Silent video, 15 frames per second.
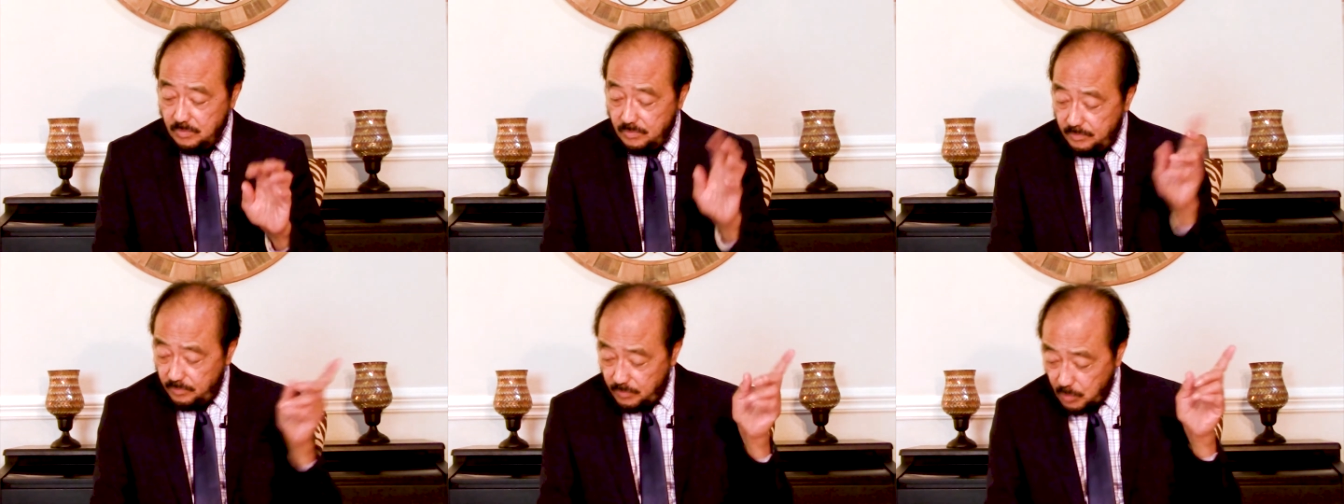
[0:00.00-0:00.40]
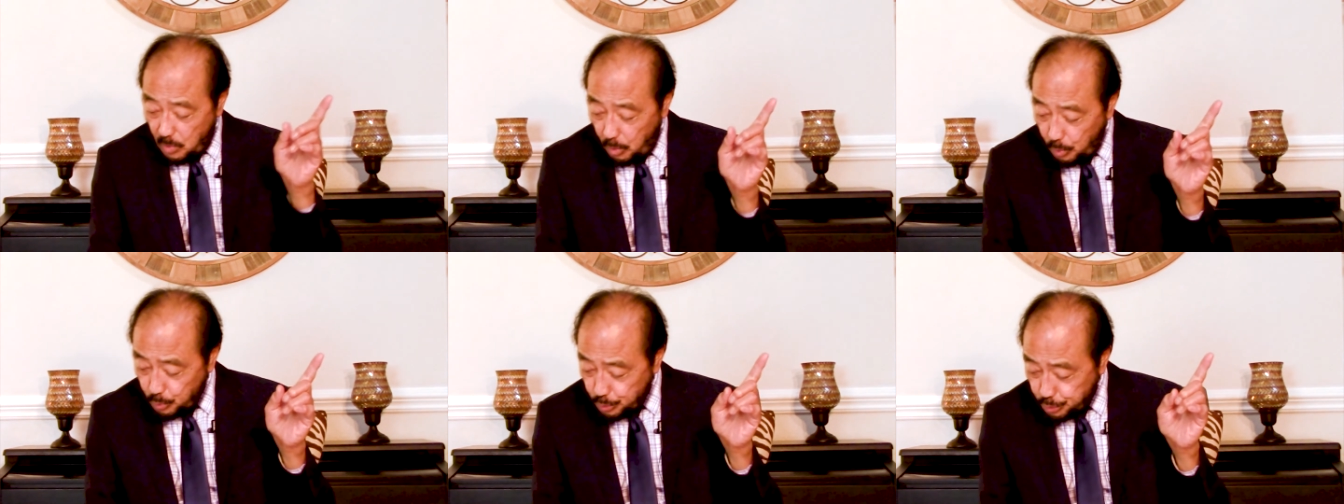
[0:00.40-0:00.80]

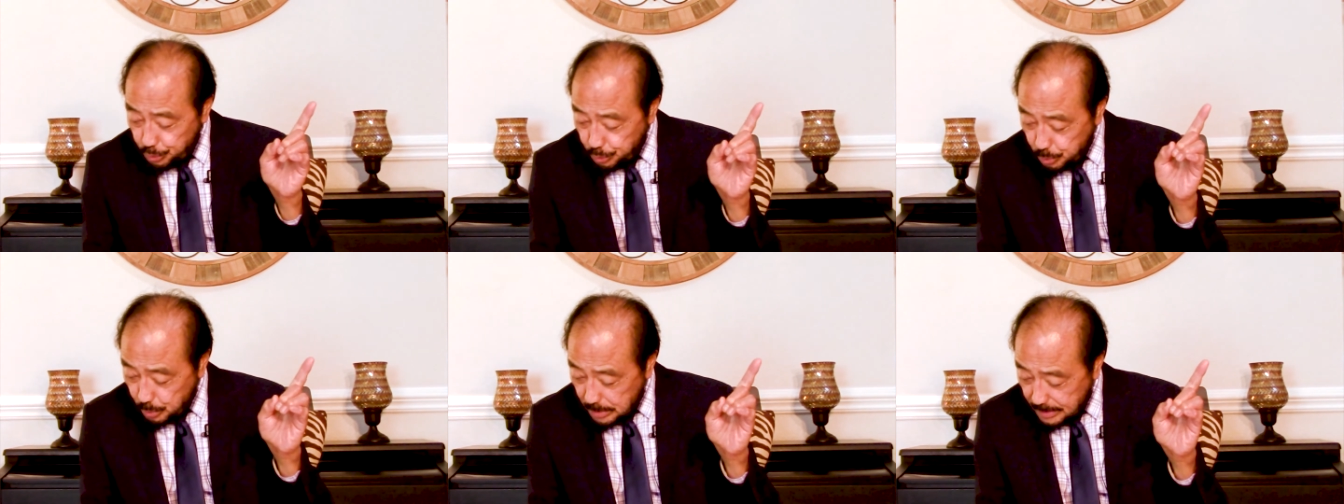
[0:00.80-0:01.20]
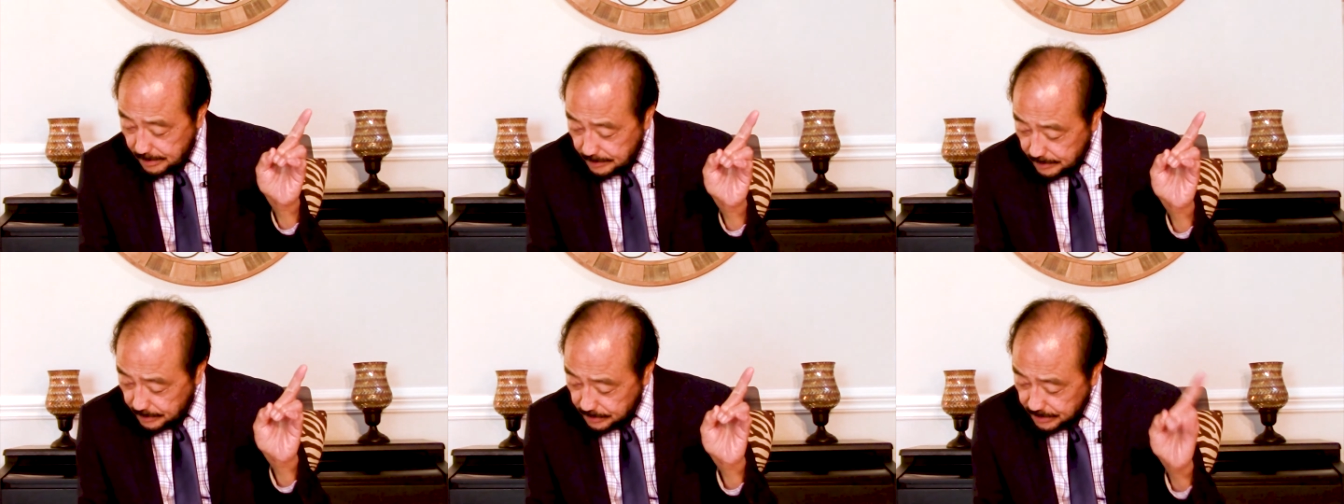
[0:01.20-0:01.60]
close to uh,
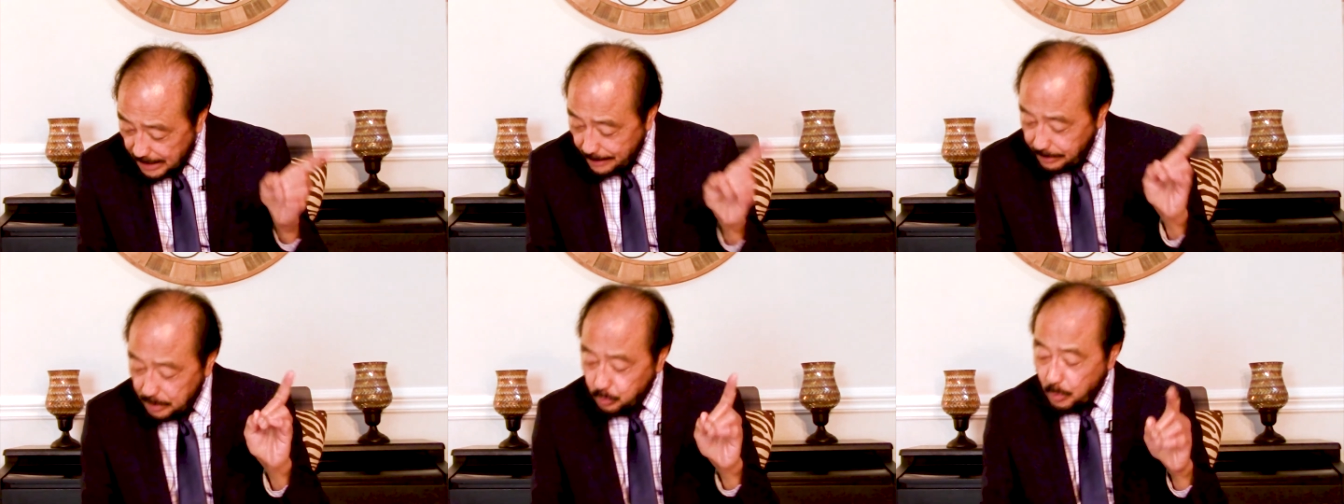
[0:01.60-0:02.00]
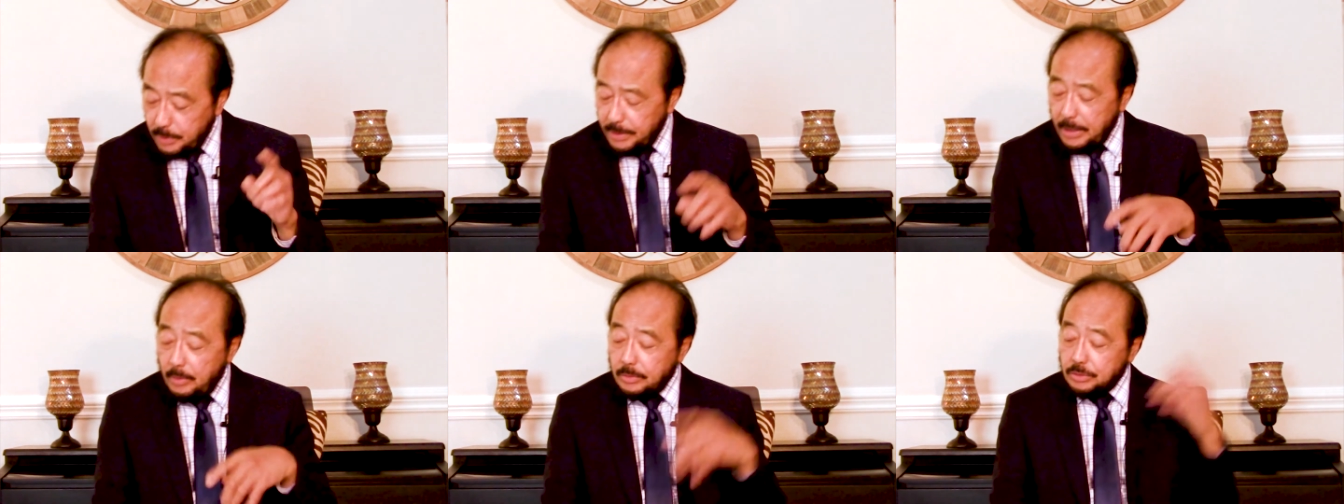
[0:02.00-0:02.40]
the Sabbath where there is